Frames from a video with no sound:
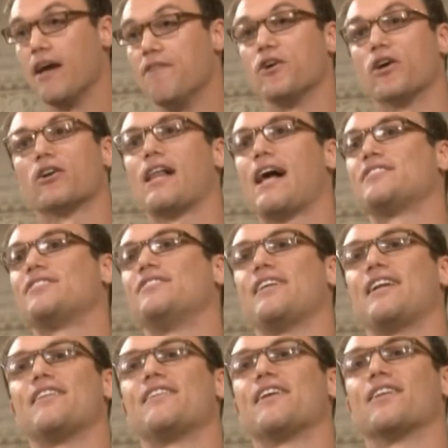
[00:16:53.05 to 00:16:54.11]
If your class is
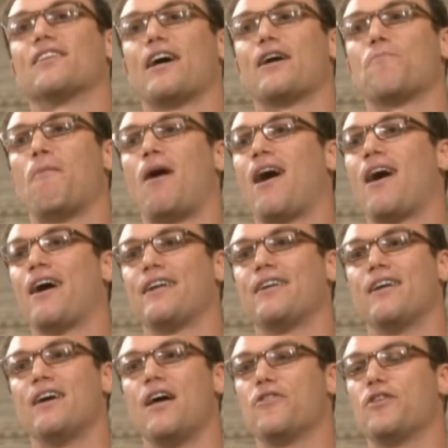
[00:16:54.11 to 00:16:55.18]
anything like
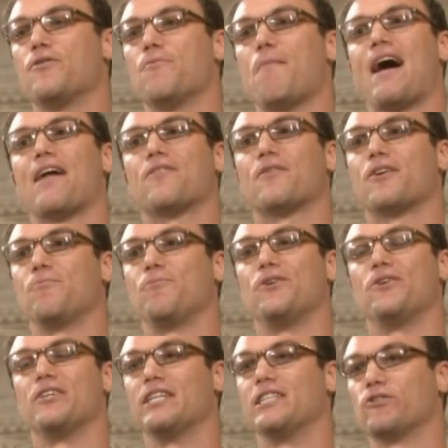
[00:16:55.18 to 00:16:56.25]
mine, the DeMatha
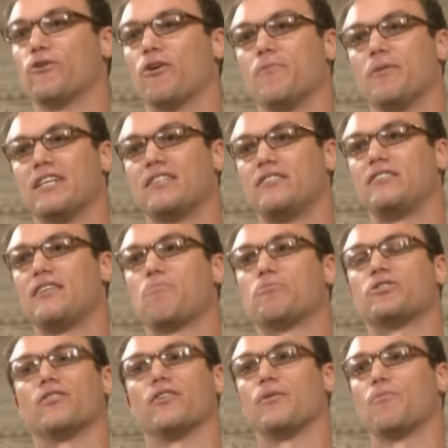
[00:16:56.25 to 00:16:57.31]
community is going to be
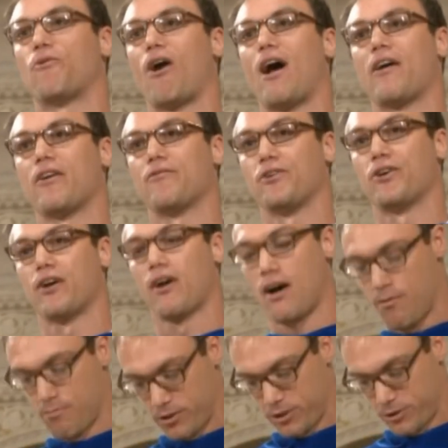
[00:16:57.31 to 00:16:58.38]
exceptionally proud of your
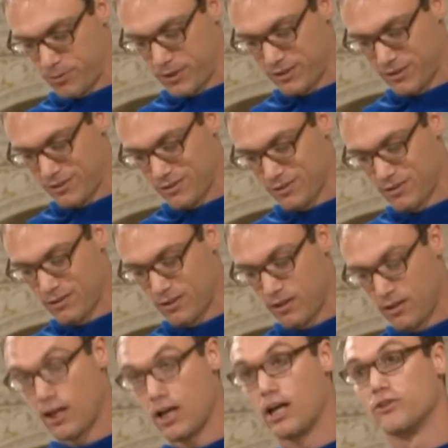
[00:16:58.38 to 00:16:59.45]
accomplishments.
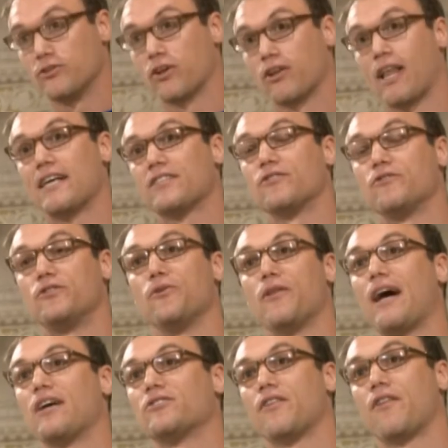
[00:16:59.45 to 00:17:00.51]
So class of
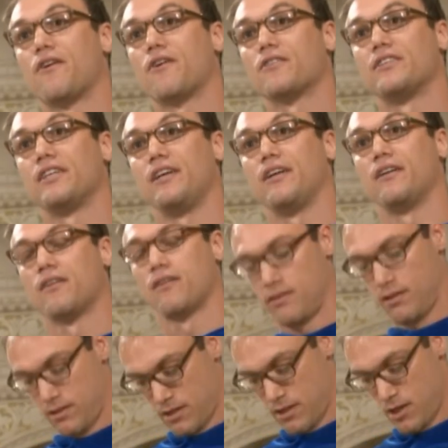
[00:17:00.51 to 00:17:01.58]
2013,
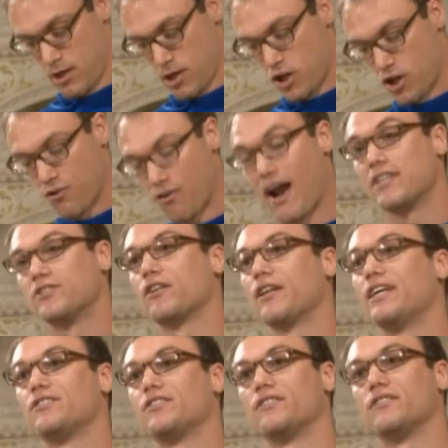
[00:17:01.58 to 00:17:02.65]

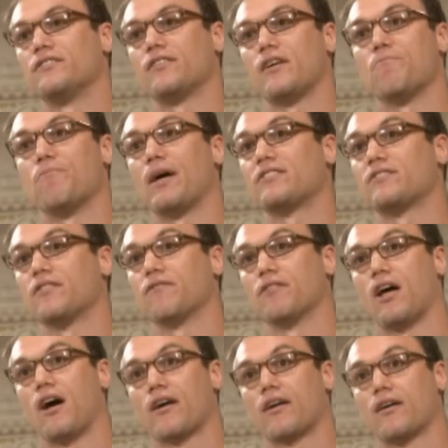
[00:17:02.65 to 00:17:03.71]
congratulations and best of
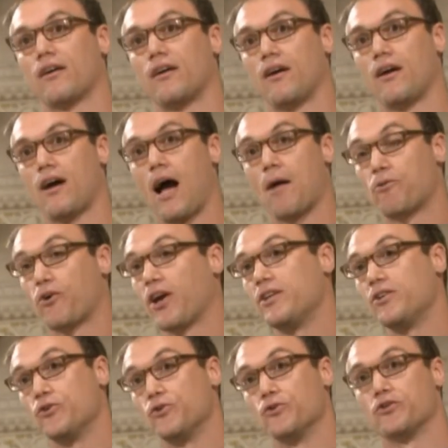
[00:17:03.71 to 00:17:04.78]
luck. I pray you